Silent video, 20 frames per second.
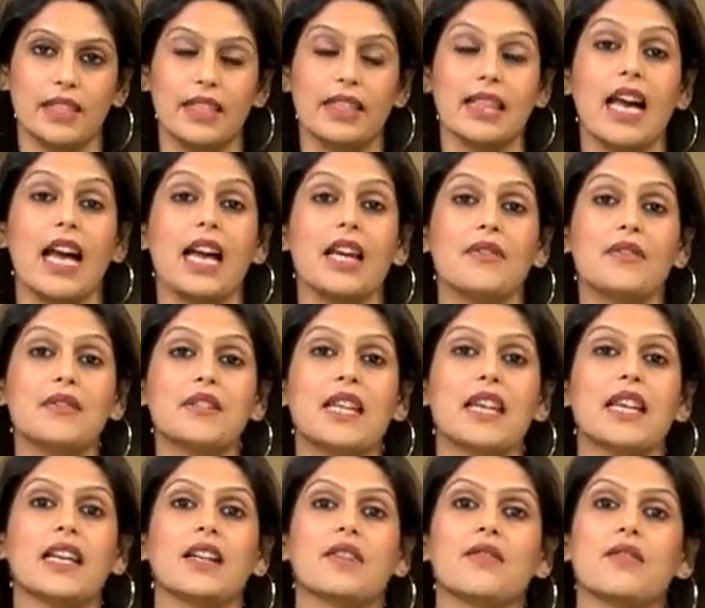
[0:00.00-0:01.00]
Life
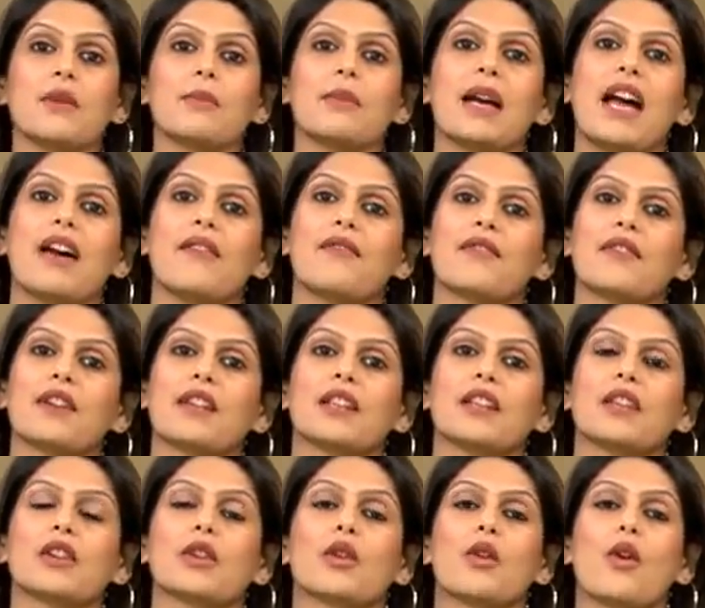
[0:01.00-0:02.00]
taken from
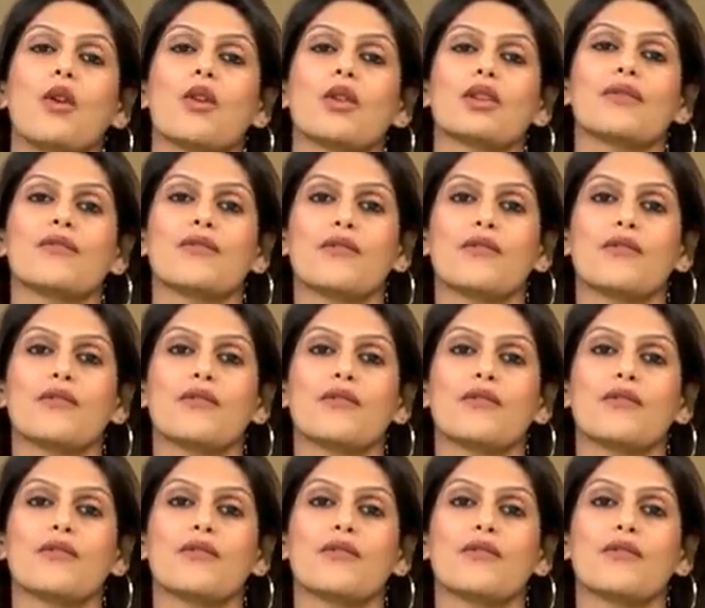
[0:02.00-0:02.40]
African clawed